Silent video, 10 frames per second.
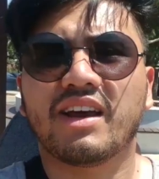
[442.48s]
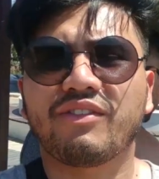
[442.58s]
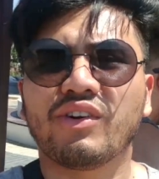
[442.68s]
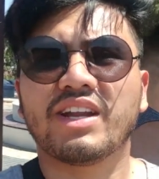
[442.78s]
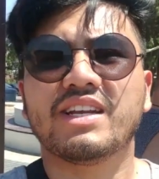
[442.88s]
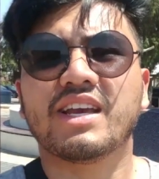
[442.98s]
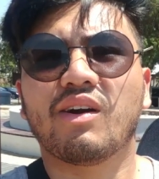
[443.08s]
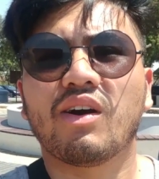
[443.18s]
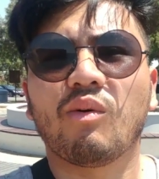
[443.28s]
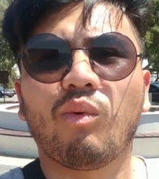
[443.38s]
I've got an
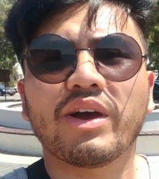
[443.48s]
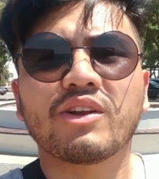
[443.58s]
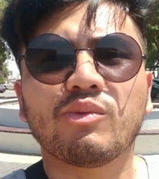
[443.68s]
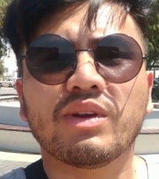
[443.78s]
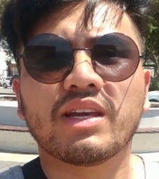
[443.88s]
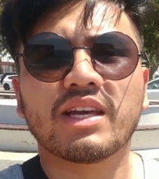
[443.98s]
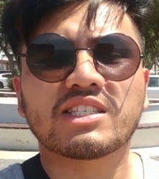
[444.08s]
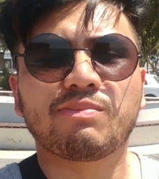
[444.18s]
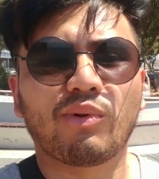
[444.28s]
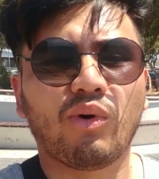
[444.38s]
idea. Why don't we
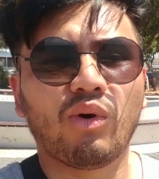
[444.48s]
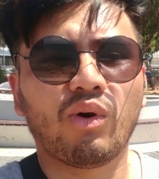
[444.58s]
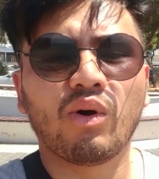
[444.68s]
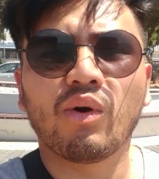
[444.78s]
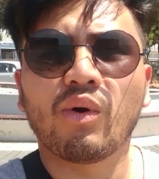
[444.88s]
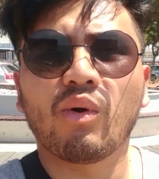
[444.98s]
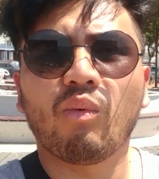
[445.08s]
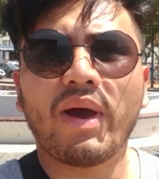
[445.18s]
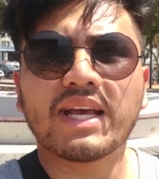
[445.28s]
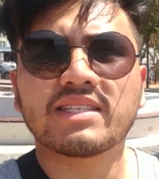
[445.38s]
explore
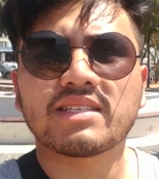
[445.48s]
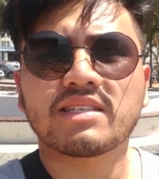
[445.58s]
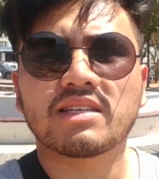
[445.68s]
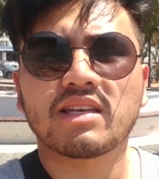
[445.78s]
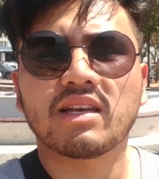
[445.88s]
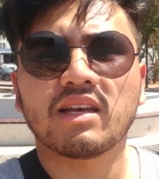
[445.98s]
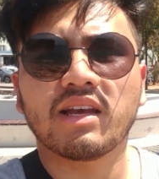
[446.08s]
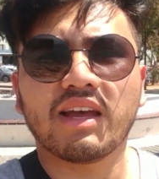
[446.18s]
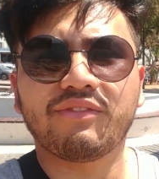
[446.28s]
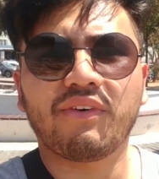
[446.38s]
west
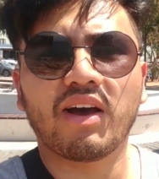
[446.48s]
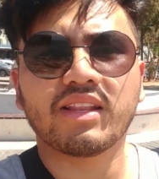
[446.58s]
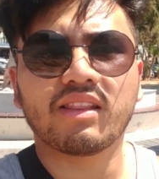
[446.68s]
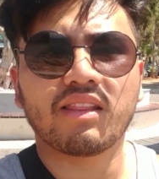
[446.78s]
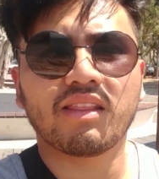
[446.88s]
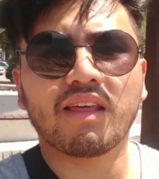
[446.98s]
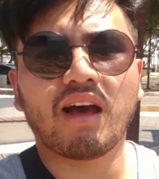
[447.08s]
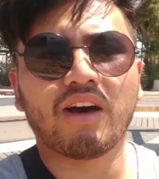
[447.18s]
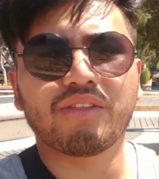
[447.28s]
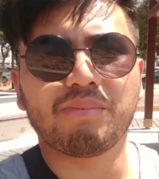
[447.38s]
and find
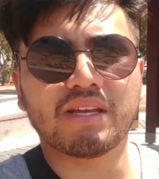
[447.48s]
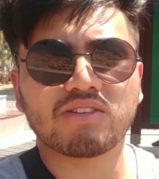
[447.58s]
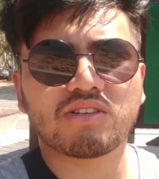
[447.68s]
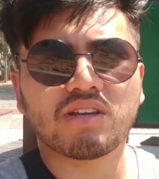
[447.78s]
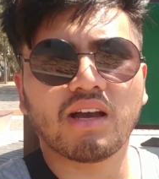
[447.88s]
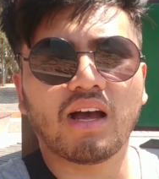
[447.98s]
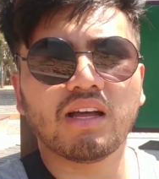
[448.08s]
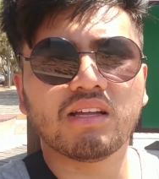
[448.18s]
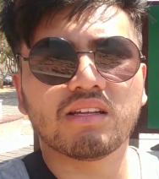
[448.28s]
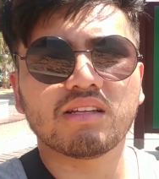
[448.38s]
that other beach? Huh?